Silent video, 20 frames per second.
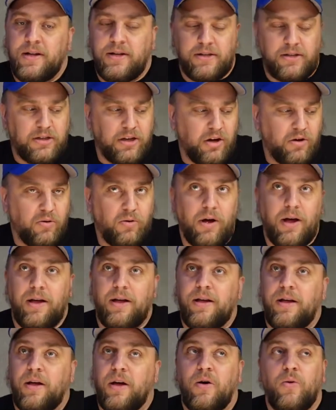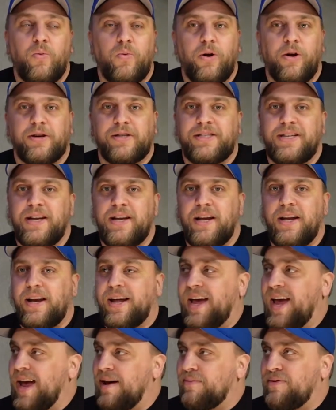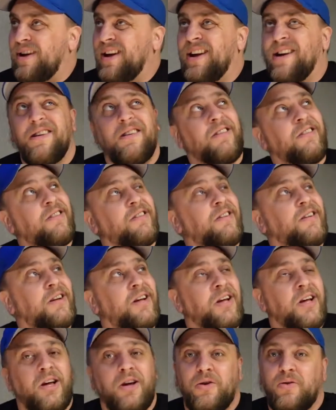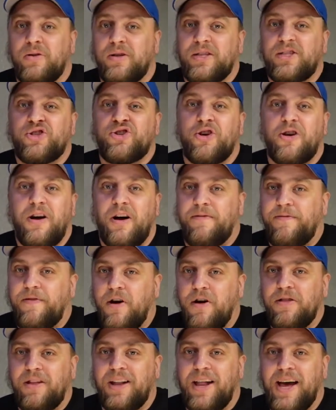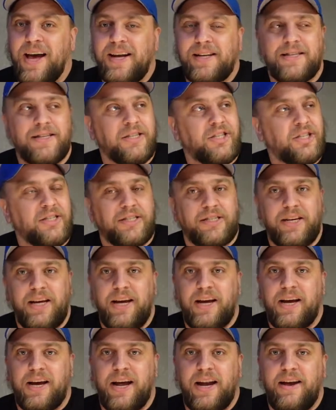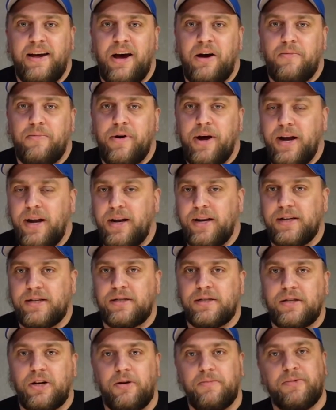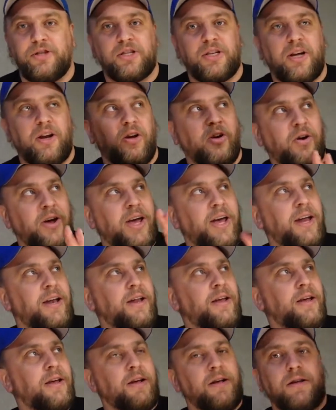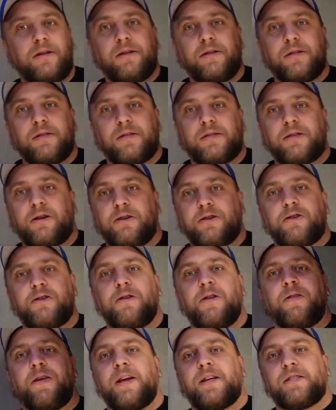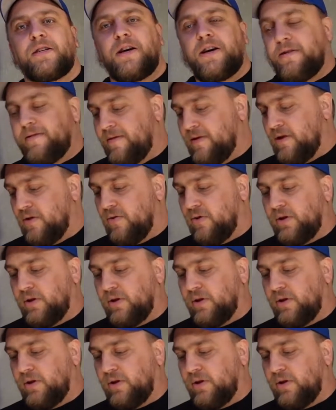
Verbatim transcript: So we're sitting in the camper here let's turn off all the lights and just see kind of how bright it is. So I'm just going to go ahead start turning things off.